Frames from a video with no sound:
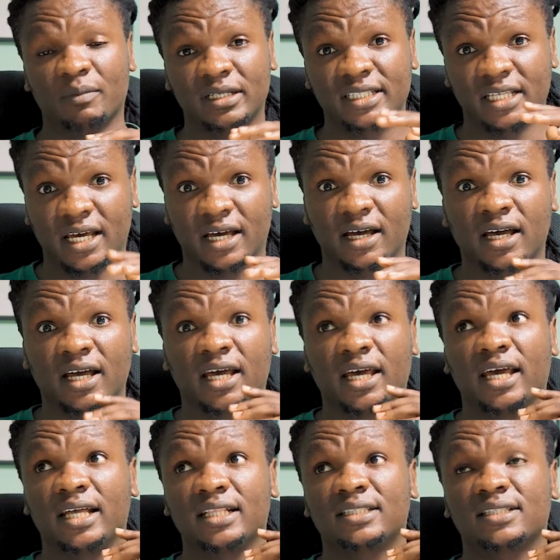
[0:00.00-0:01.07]
But yeah,
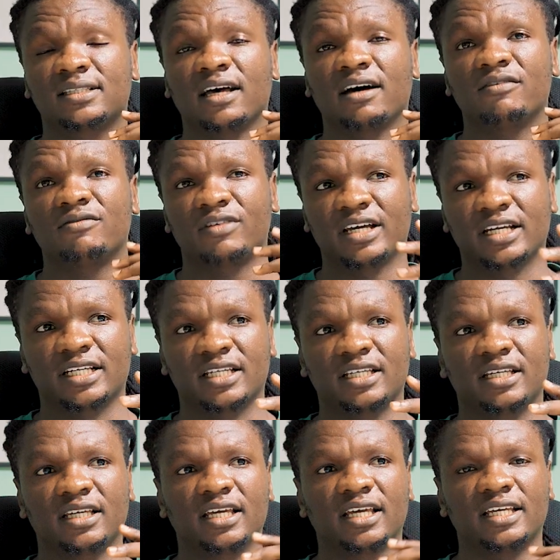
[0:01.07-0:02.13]
it's a
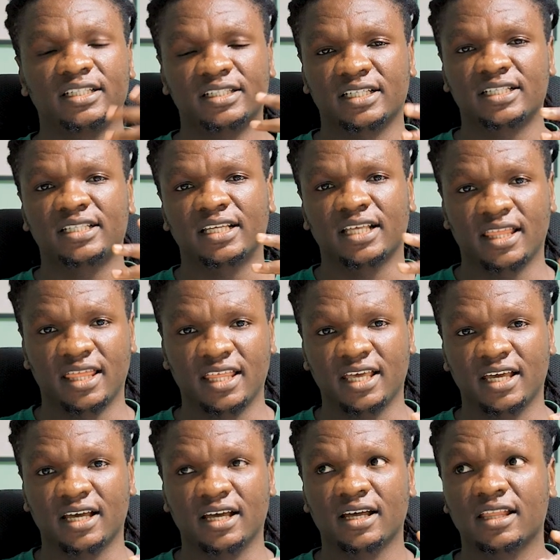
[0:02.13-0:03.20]
very interesting
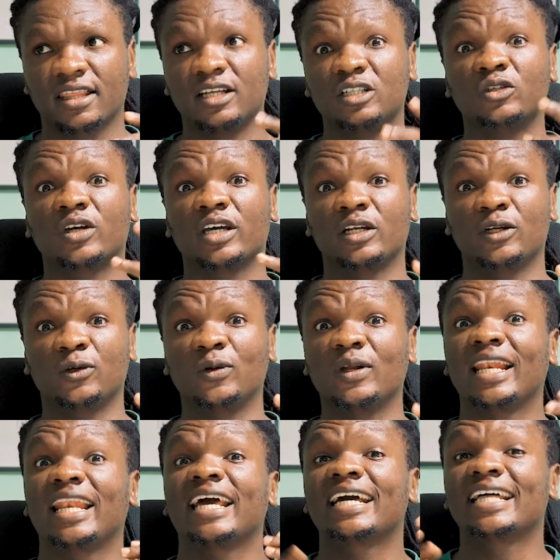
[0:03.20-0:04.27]
thing that you can do.
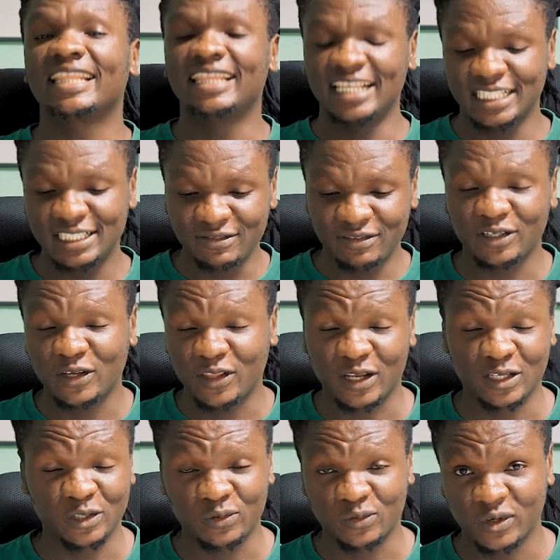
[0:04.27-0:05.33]
Like this video
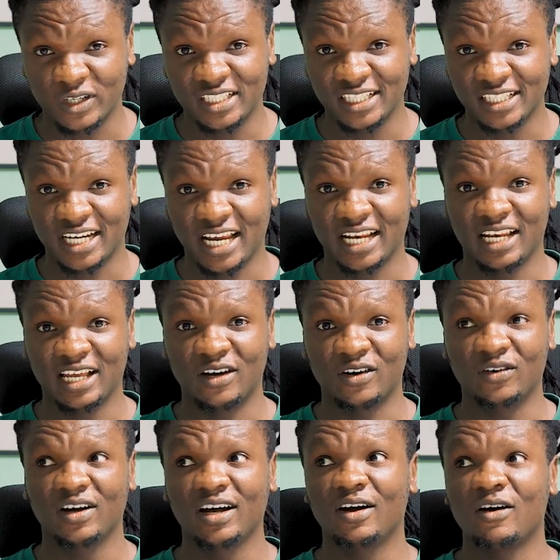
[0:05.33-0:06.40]
that you're watching right
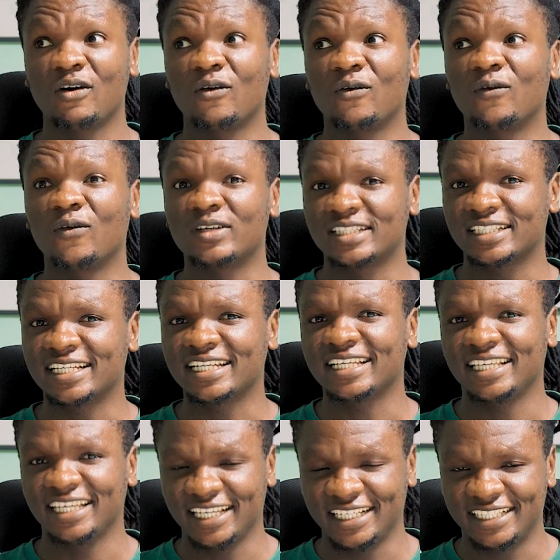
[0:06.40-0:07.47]
now was
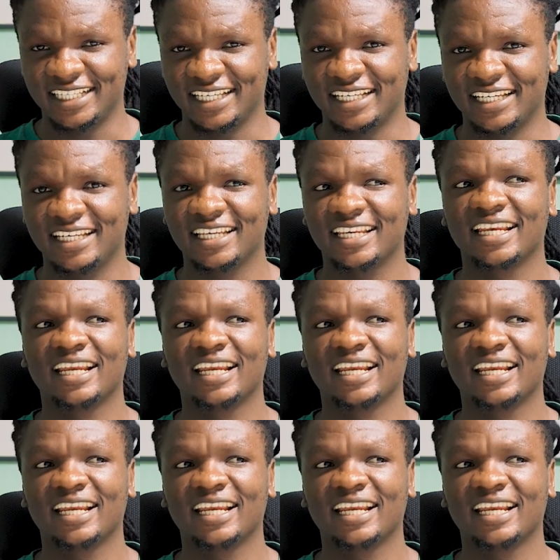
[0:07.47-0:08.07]
created